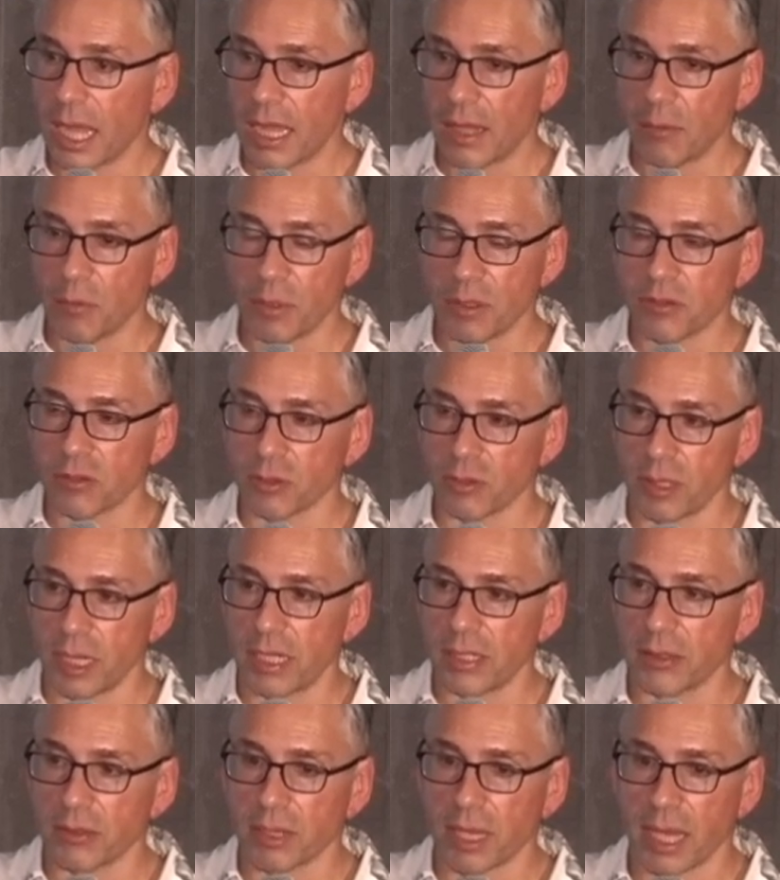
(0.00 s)
With
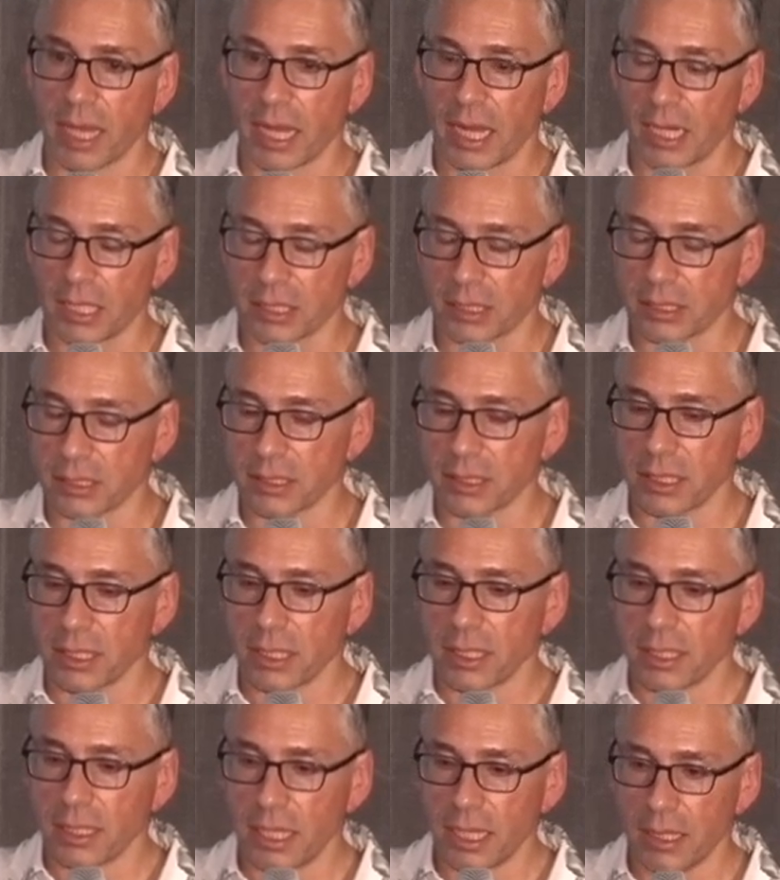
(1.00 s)
Tornado Cash,
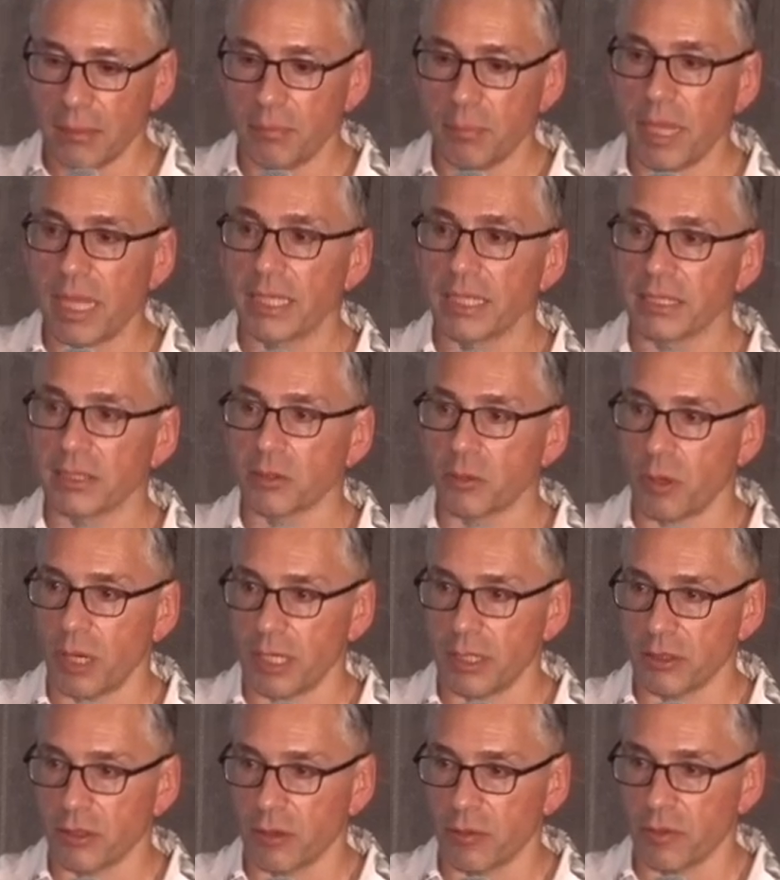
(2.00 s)
it made us
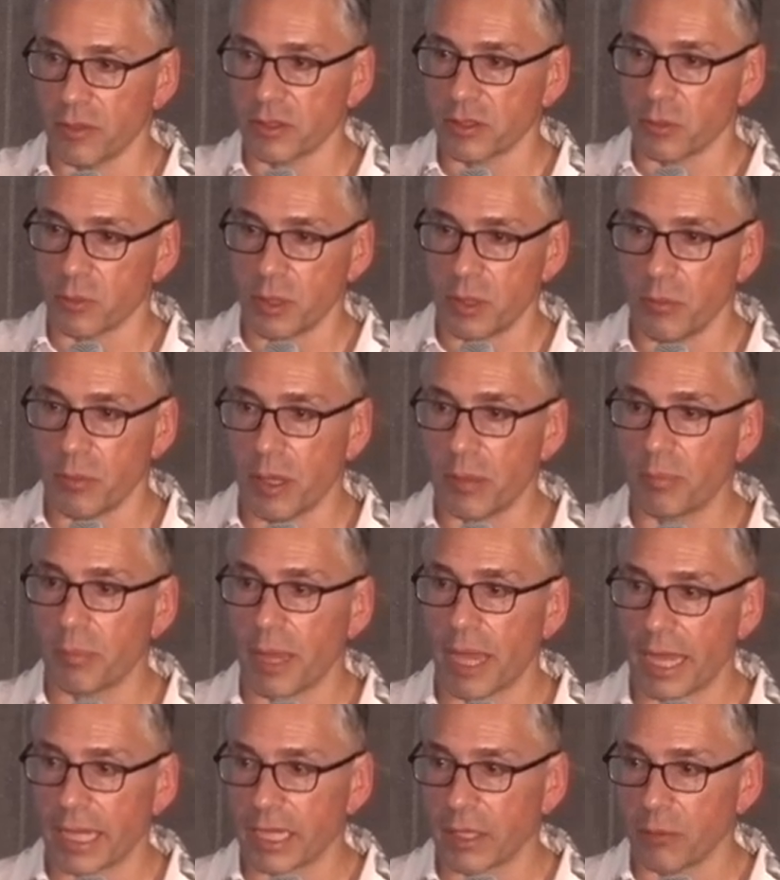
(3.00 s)
quite nervous, and we went
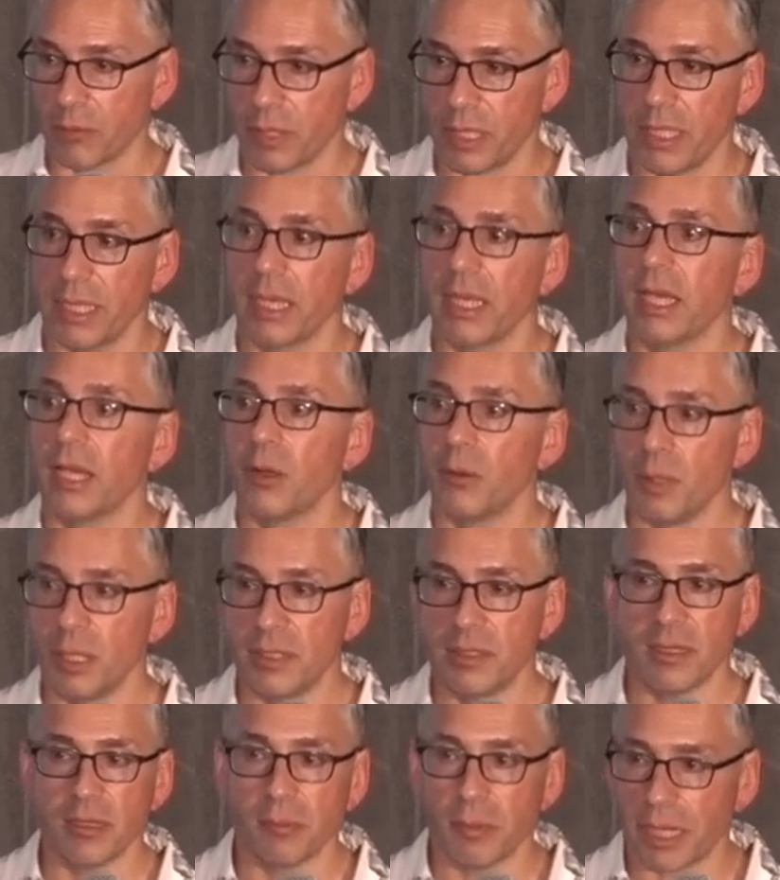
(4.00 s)
back and we we
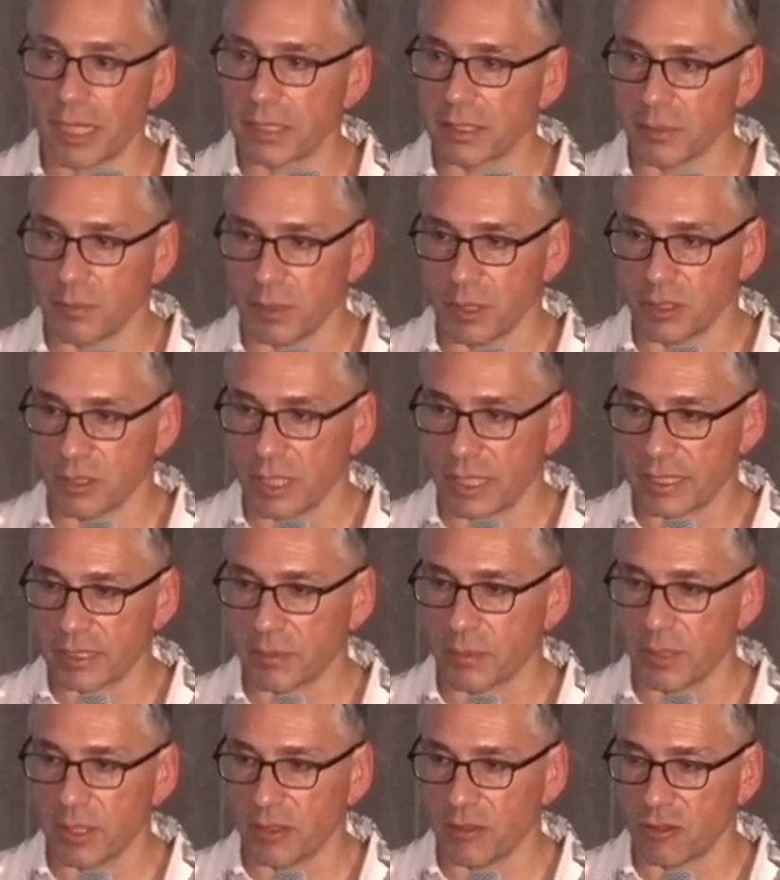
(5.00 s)
did make some
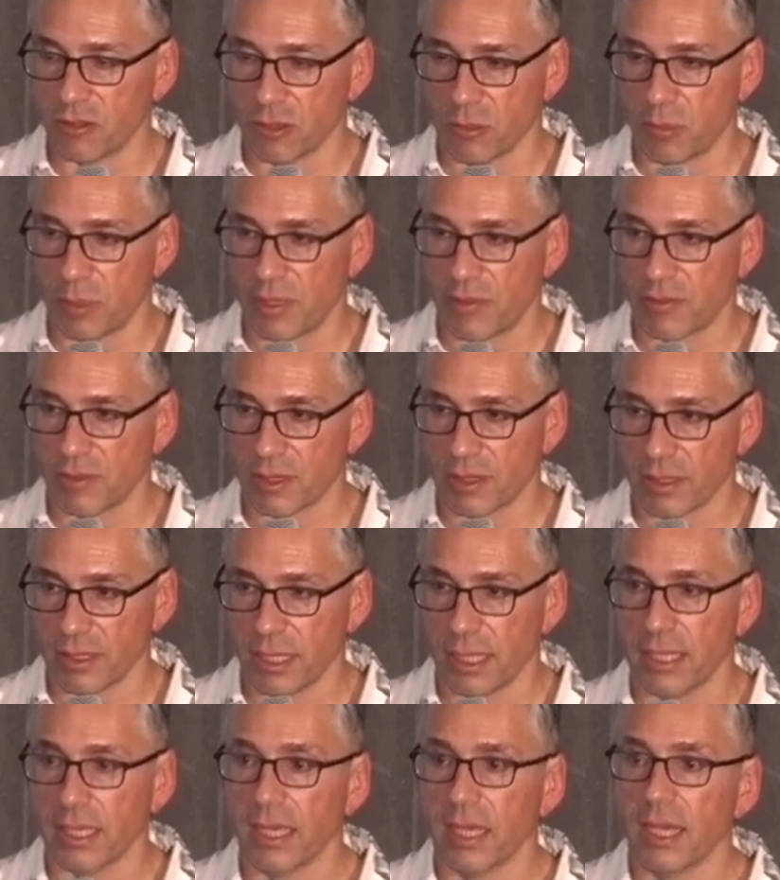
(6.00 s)
adjustments to
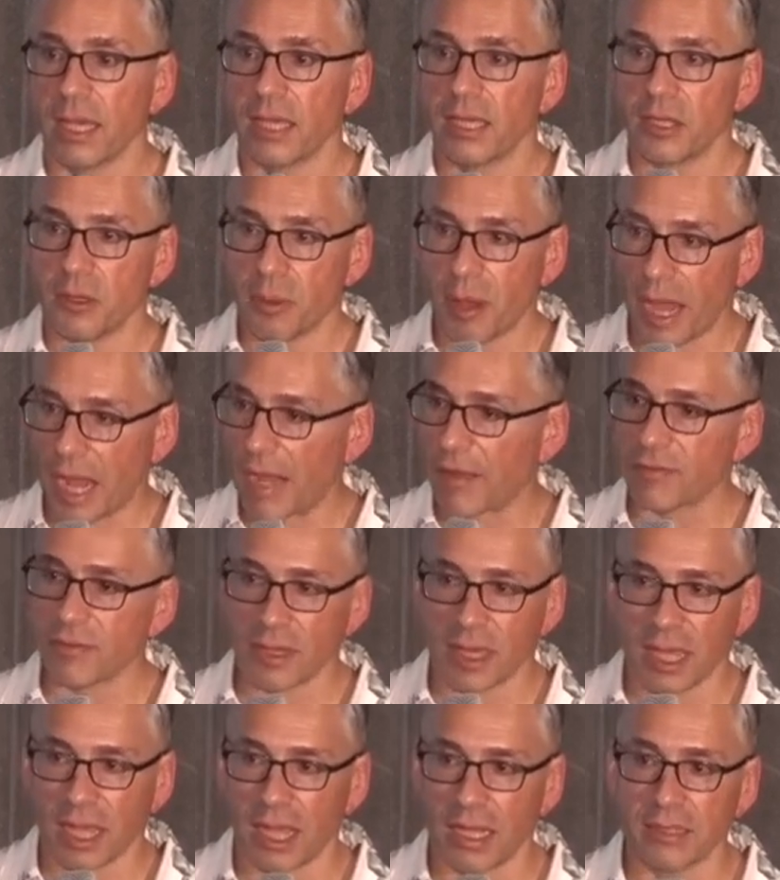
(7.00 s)
basically you have
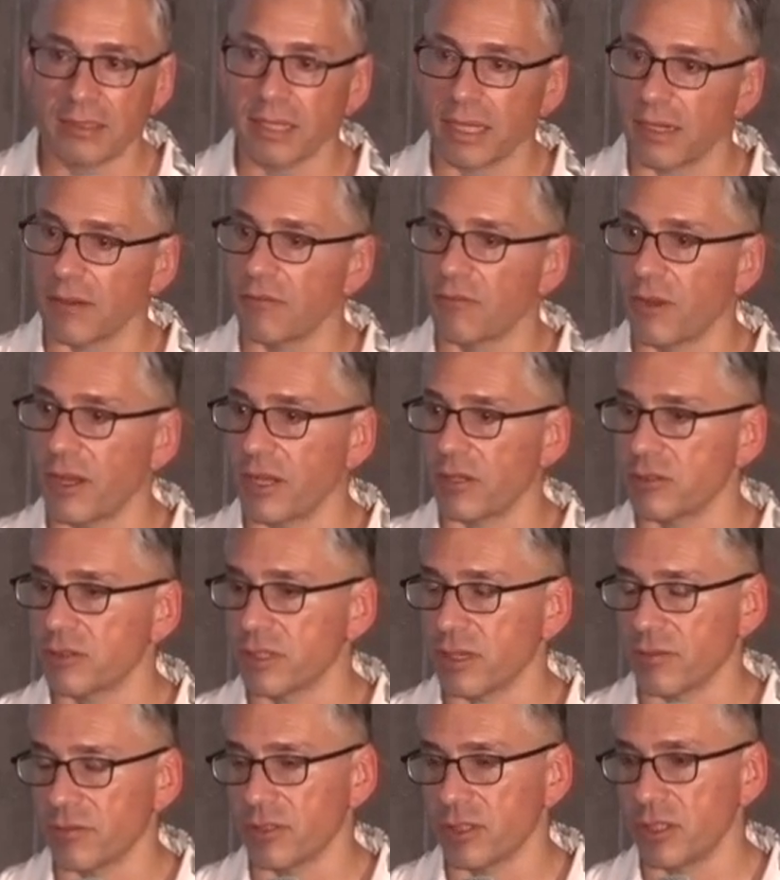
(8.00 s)
to identify
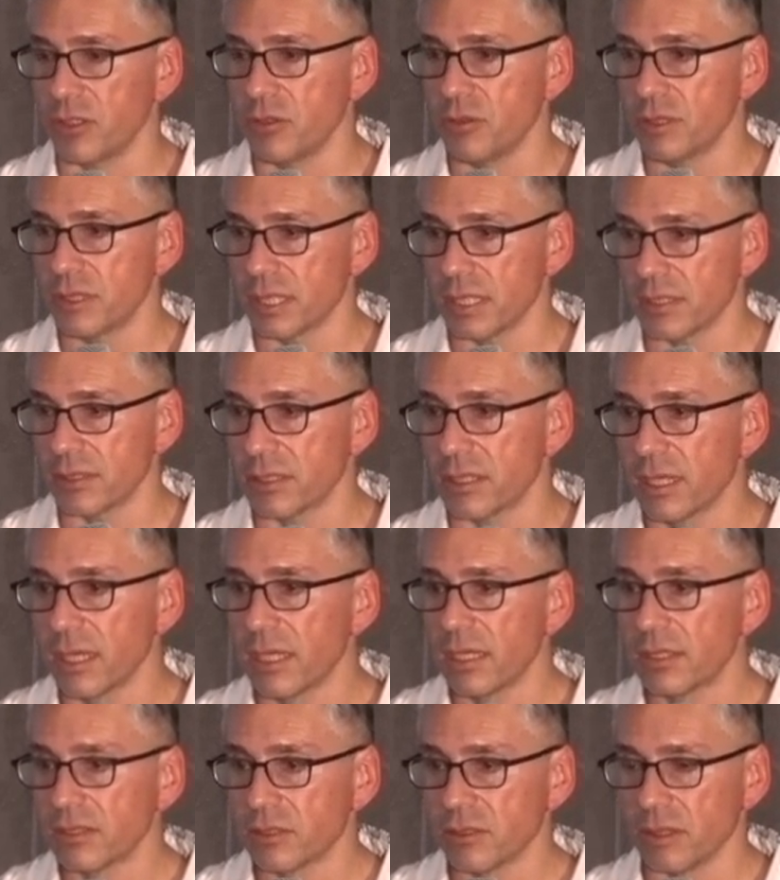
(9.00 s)
yourself to use this
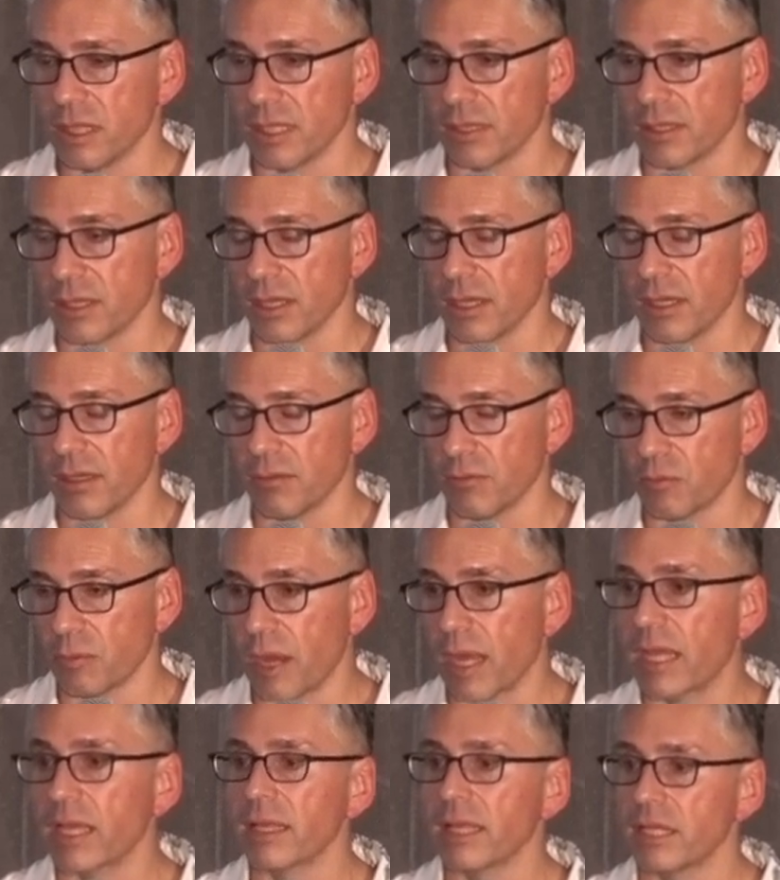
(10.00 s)
so that the
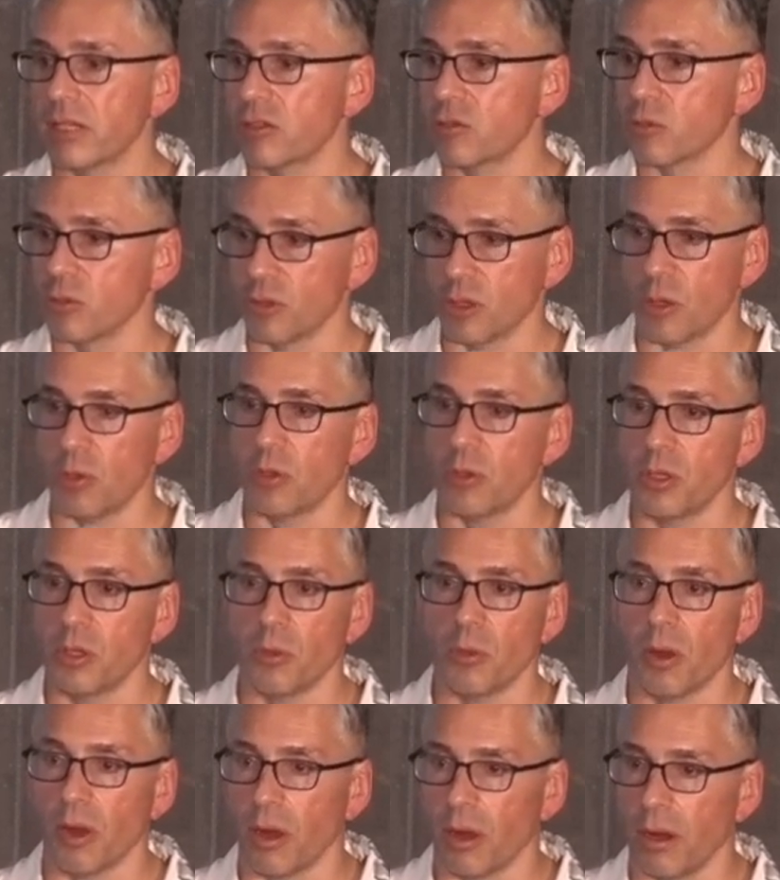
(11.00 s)
regulators will know who
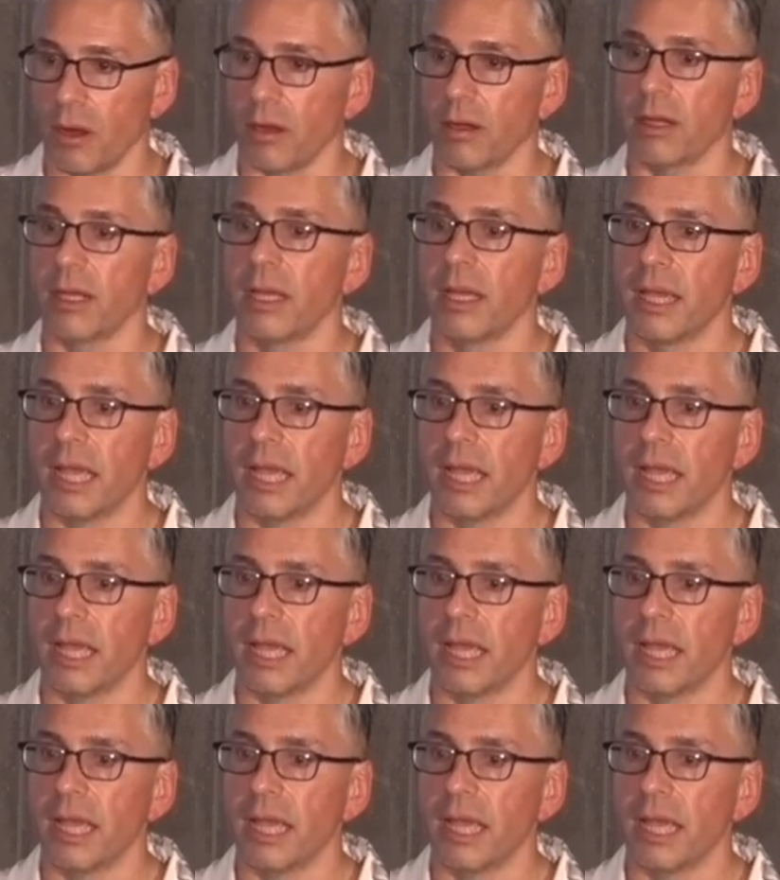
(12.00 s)
you are,